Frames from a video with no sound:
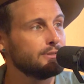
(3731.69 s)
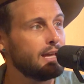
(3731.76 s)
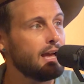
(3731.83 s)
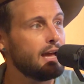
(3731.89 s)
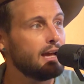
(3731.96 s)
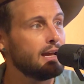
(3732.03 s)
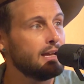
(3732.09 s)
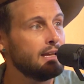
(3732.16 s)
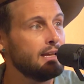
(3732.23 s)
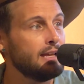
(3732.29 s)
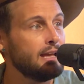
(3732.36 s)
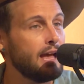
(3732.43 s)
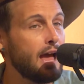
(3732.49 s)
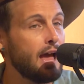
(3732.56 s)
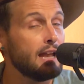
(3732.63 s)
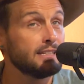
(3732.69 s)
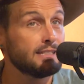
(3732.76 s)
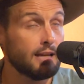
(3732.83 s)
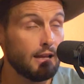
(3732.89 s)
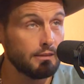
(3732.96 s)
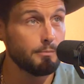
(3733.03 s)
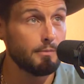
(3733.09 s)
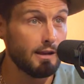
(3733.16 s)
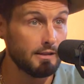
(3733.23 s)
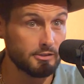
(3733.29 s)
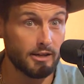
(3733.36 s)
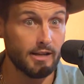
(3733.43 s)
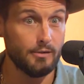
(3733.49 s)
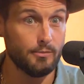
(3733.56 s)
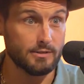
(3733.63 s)
yeah. And Santa
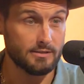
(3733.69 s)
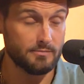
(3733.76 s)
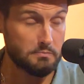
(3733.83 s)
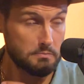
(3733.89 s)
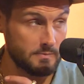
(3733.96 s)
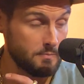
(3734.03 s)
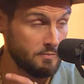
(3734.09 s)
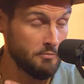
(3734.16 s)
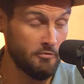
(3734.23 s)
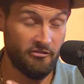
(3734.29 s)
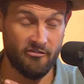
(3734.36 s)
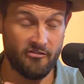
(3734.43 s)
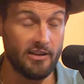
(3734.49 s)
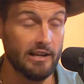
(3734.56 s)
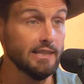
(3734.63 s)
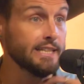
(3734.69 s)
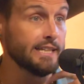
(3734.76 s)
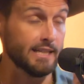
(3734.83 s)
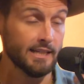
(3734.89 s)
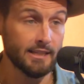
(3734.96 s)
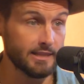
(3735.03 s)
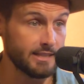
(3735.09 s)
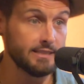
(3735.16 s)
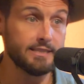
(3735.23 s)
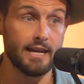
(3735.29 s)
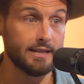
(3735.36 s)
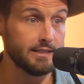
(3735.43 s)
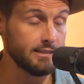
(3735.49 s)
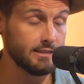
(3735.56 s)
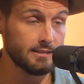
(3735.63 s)
Madre was filling the
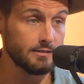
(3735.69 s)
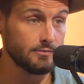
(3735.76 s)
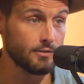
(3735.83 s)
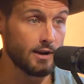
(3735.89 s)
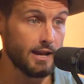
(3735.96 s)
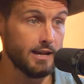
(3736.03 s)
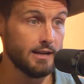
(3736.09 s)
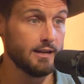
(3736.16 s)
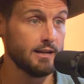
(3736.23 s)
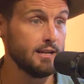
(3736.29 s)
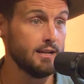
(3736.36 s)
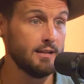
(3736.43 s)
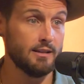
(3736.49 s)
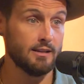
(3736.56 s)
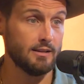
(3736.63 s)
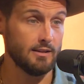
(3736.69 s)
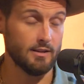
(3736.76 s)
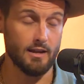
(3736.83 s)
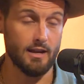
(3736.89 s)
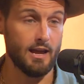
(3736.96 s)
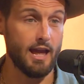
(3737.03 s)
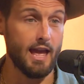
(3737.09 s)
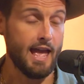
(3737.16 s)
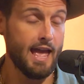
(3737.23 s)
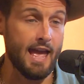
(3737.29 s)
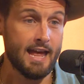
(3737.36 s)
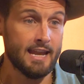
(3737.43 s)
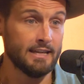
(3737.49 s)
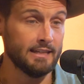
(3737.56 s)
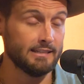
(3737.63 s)
tent, right?
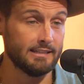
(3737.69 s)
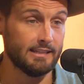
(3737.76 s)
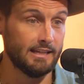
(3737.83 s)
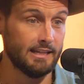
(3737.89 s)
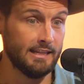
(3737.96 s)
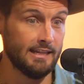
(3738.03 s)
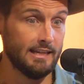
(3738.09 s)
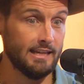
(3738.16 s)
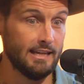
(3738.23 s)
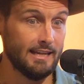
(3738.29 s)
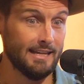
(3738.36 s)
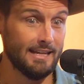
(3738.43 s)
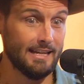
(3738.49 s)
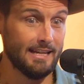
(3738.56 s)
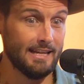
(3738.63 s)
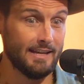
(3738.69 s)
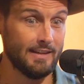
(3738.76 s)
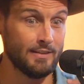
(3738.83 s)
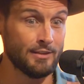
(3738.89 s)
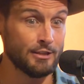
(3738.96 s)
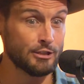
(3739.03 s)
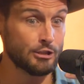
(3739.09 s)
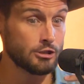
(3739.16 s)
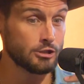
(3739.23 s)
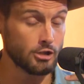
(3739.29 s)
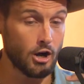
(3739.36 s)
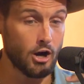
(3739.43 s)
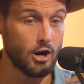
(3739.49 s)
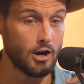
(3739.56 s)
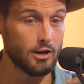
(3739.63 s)
And the
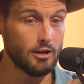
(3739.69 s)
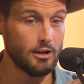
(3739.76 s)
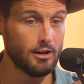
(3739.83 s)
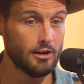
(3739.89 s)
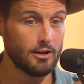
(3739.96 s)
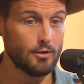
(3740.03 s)
song,